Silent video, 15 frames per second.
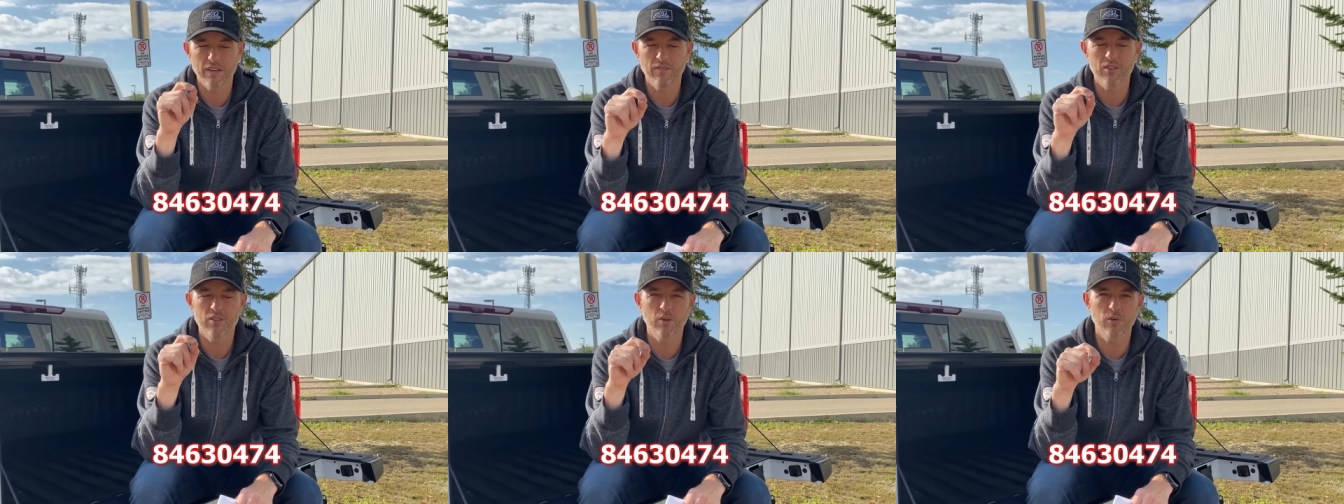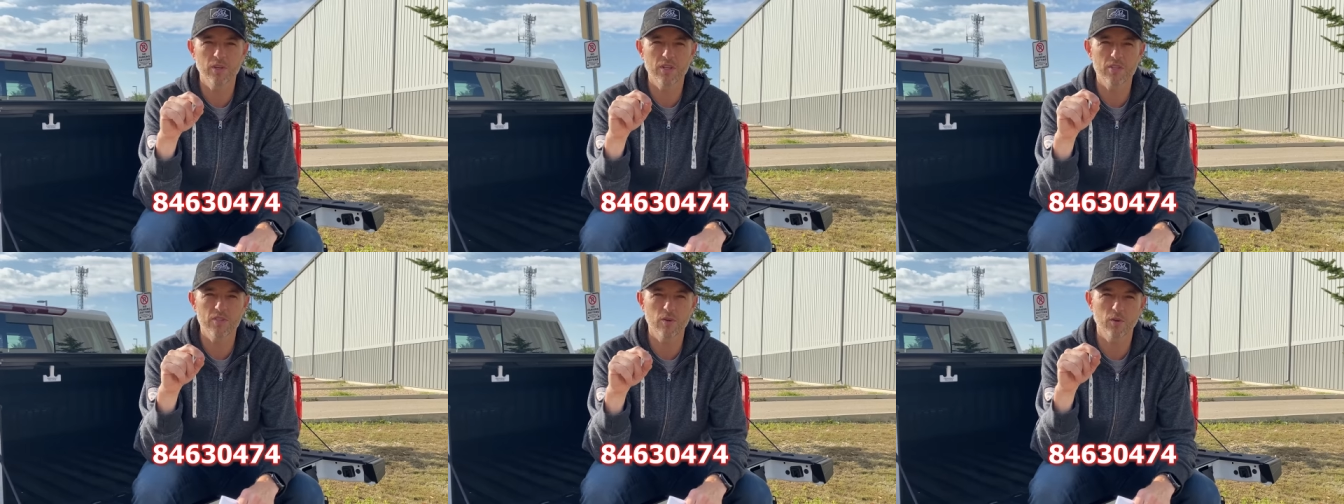
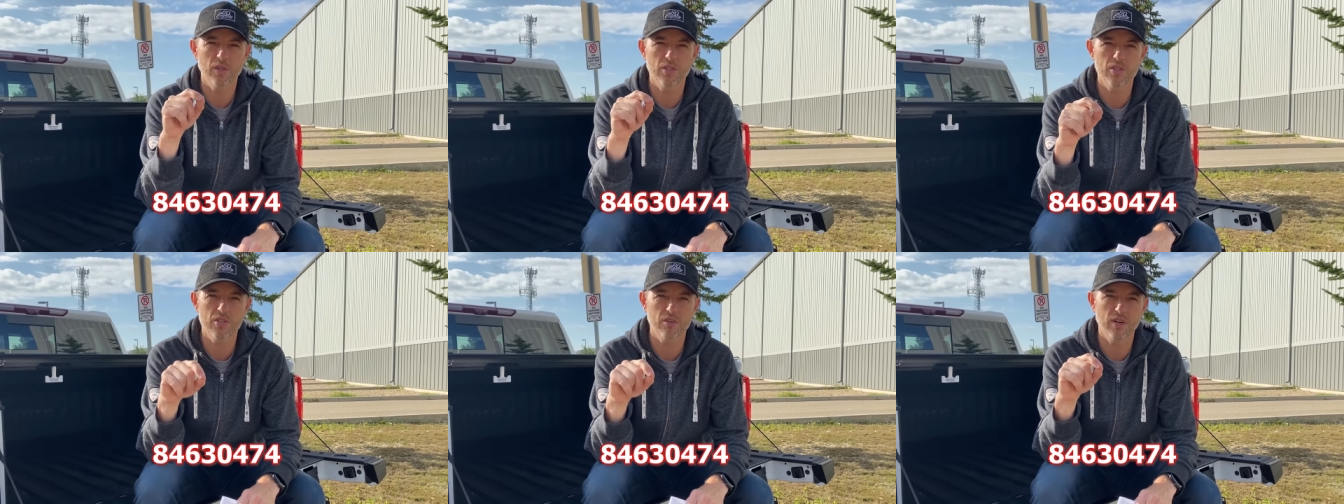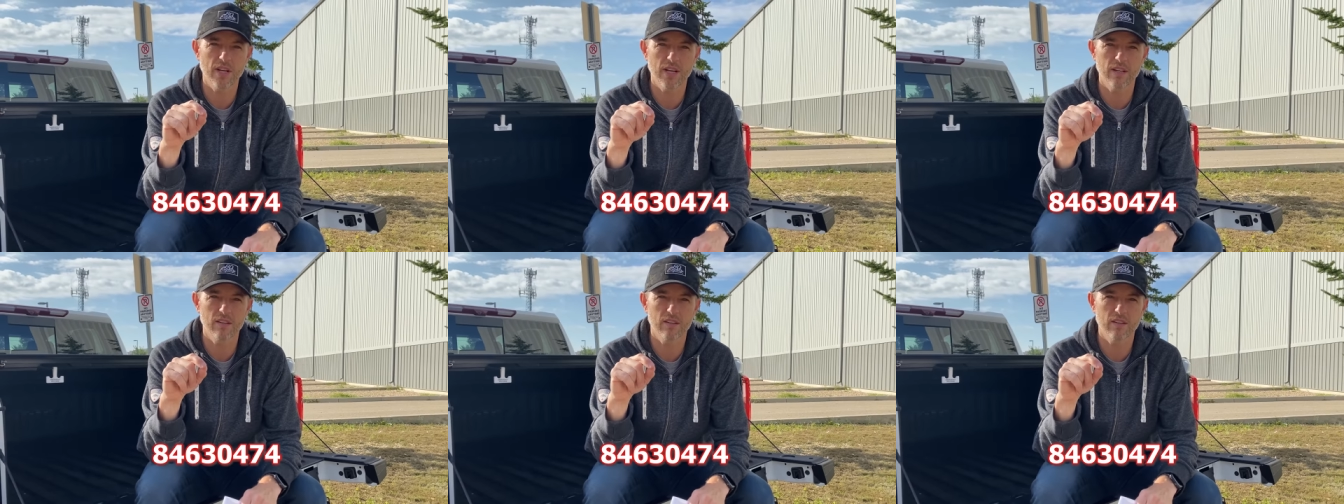inventory is so
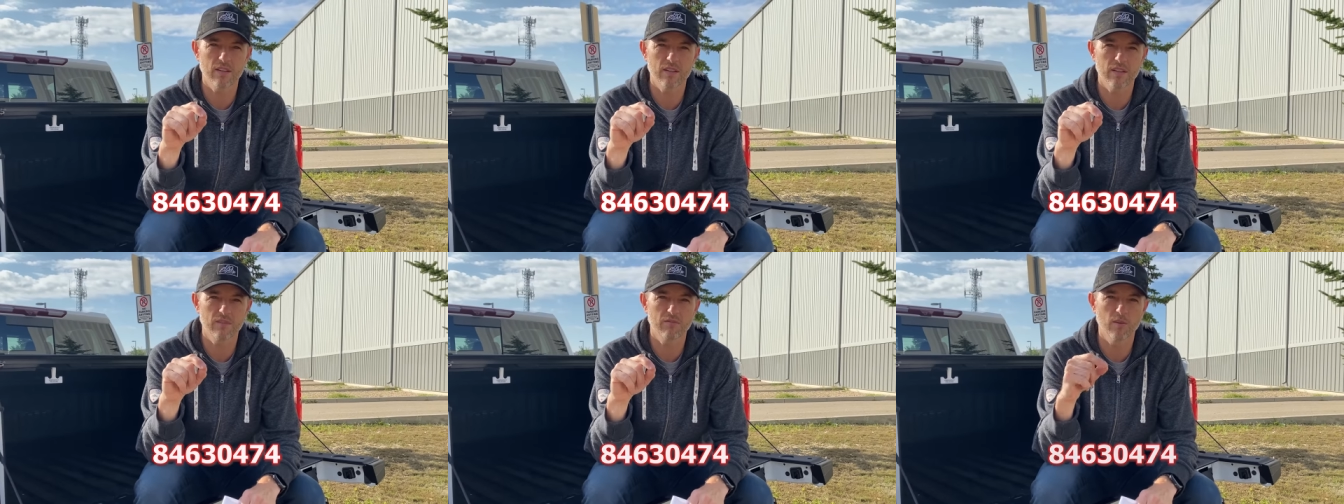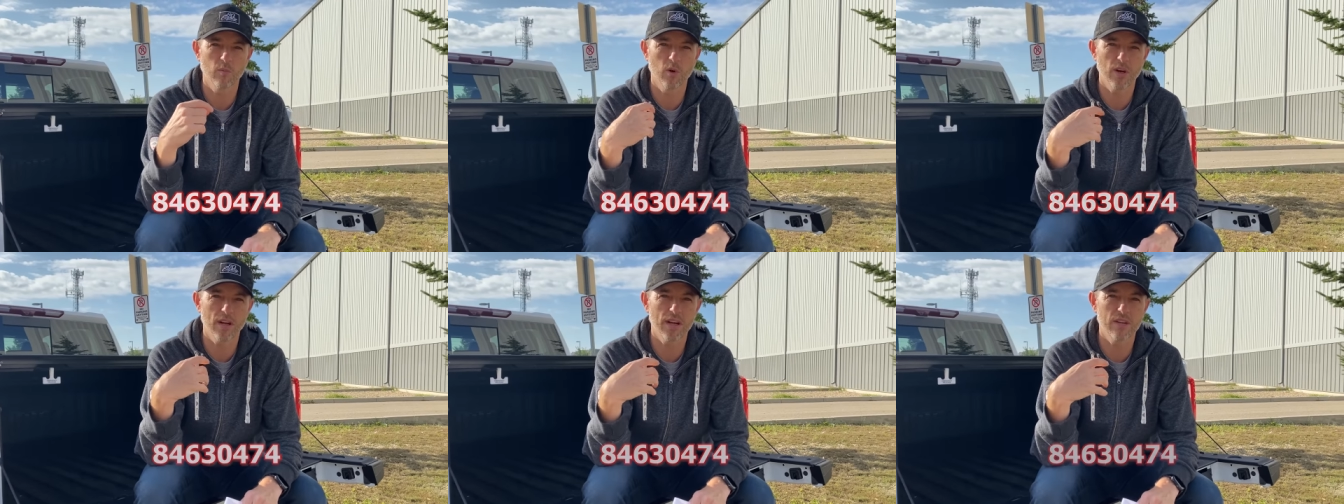constrained that from
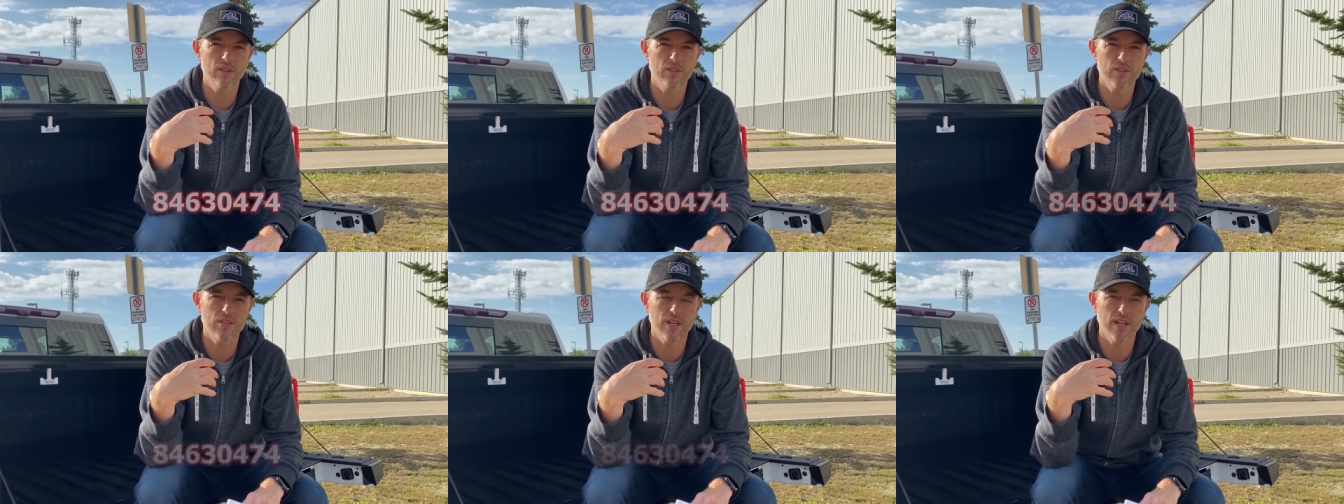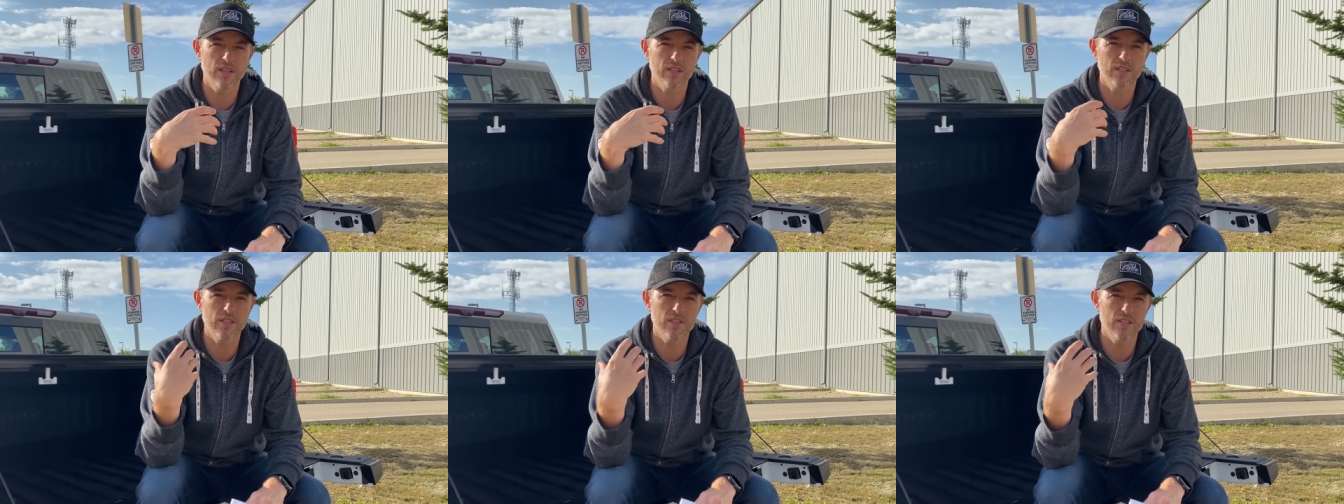what I
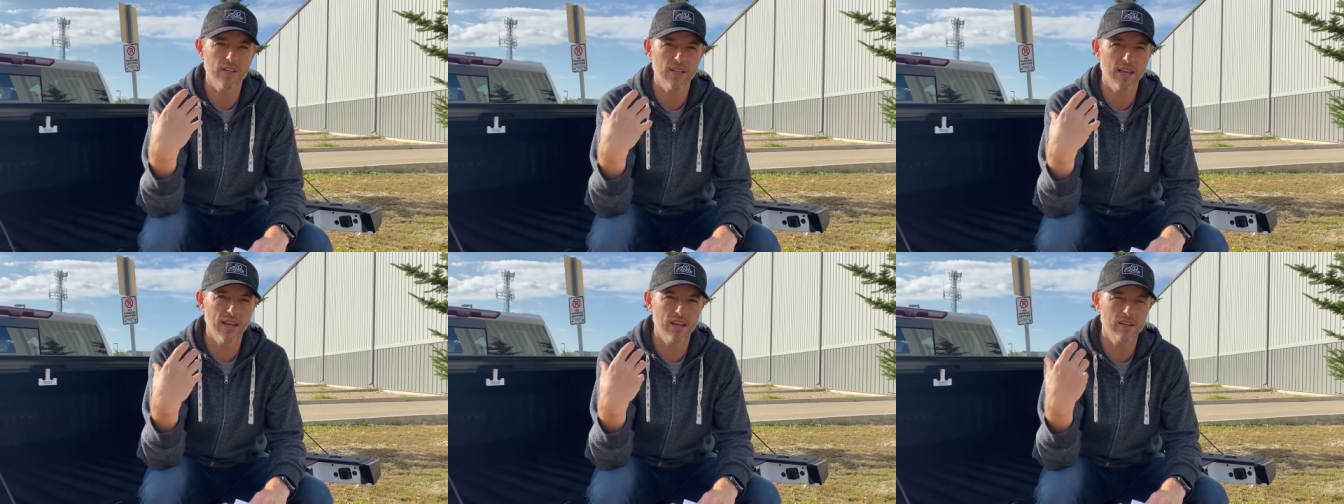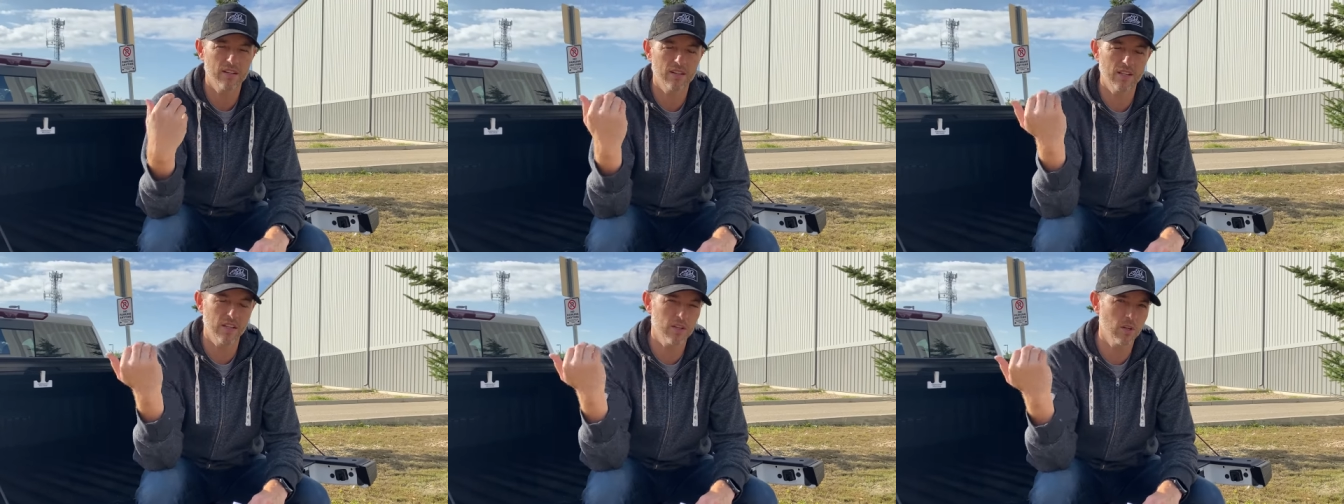understand, at least in
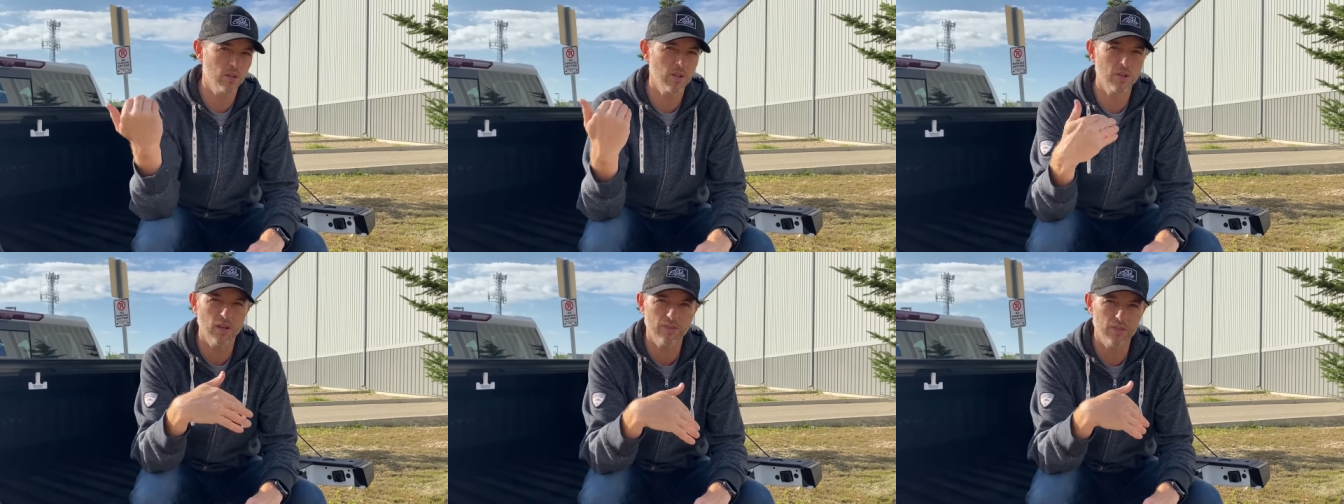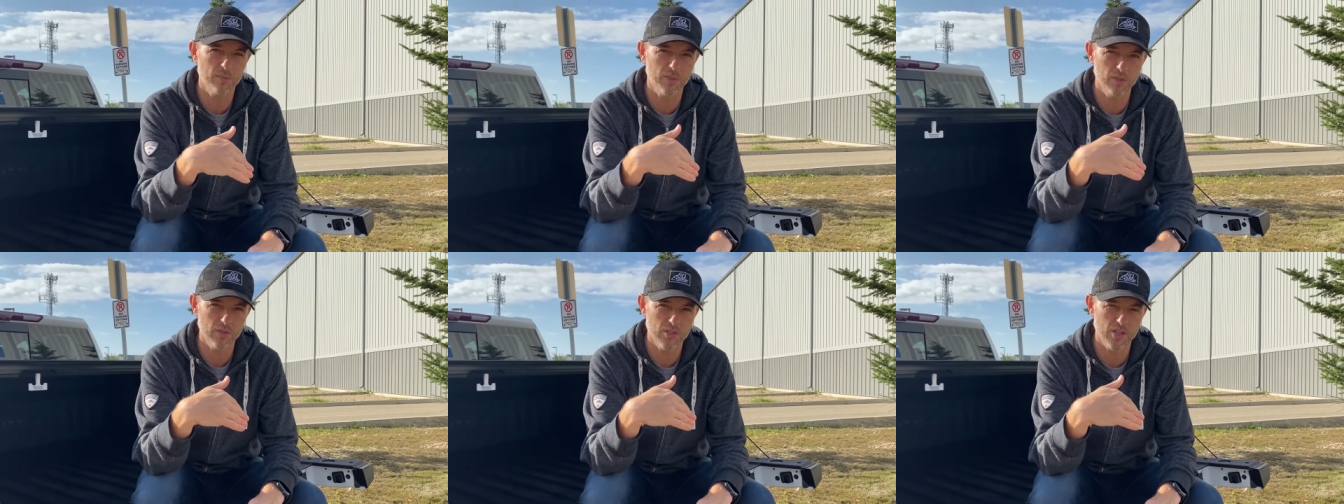Canada, they took it off the
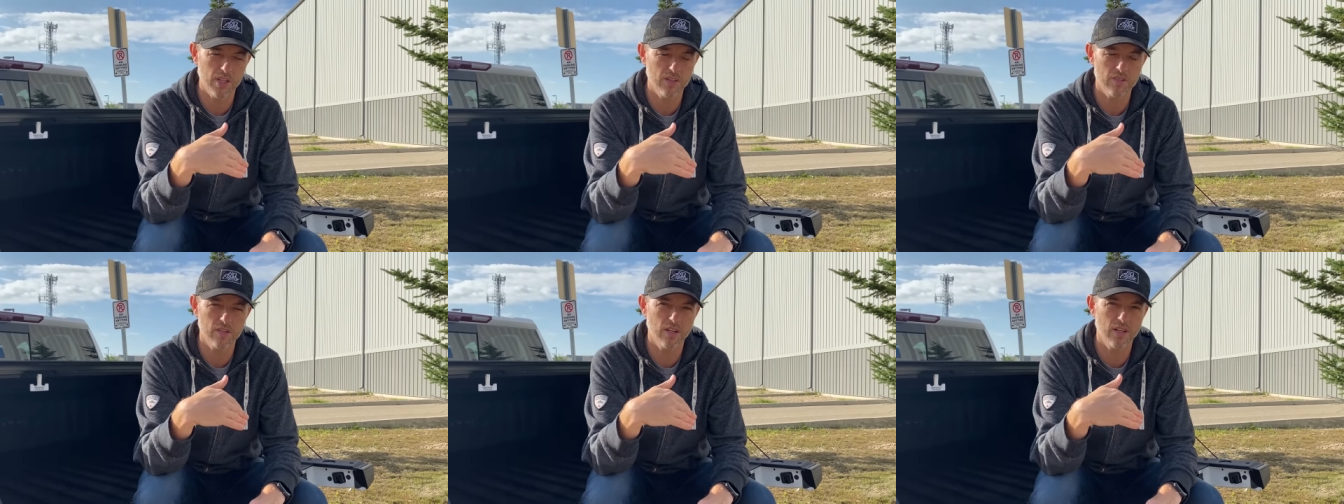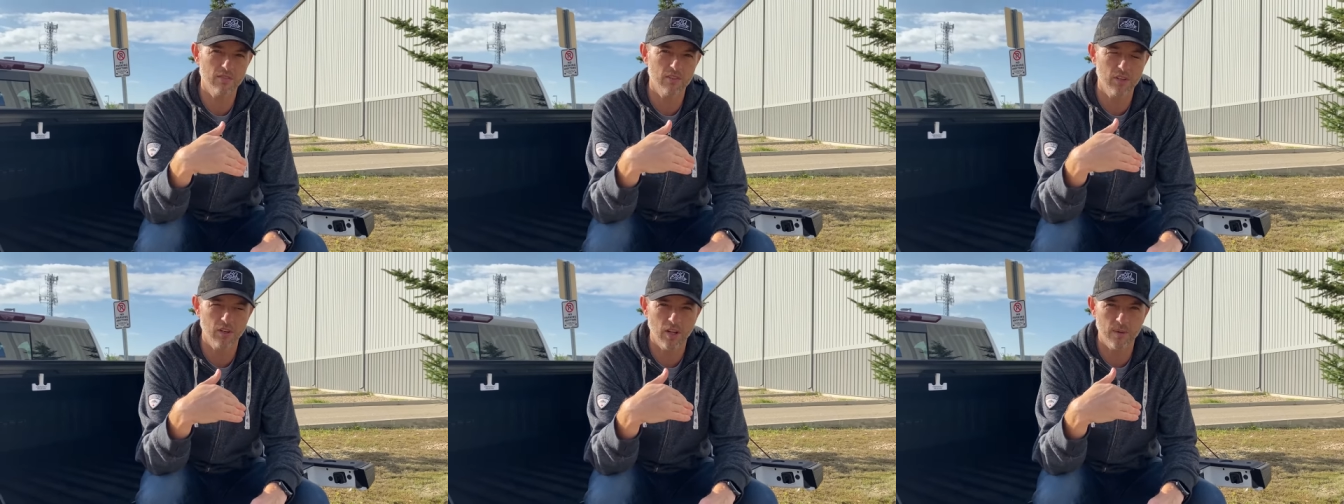build sheets, not
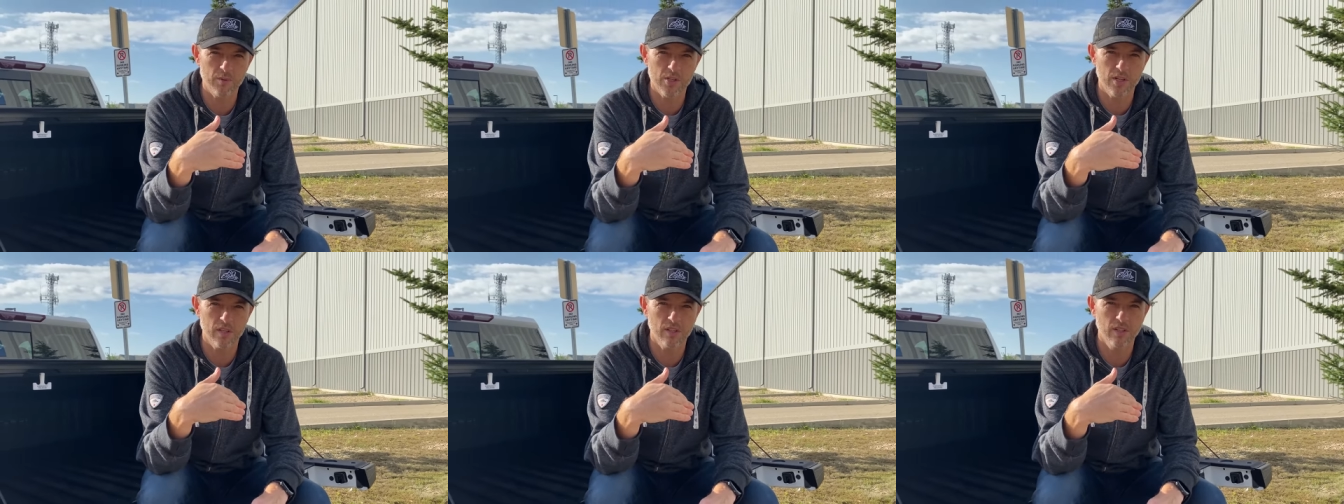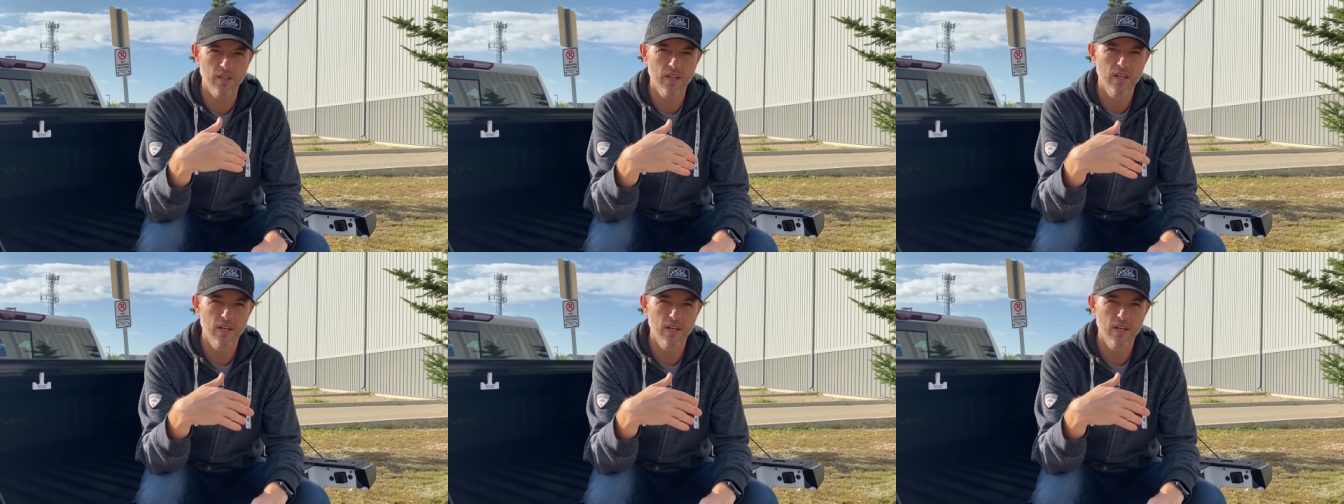even an option.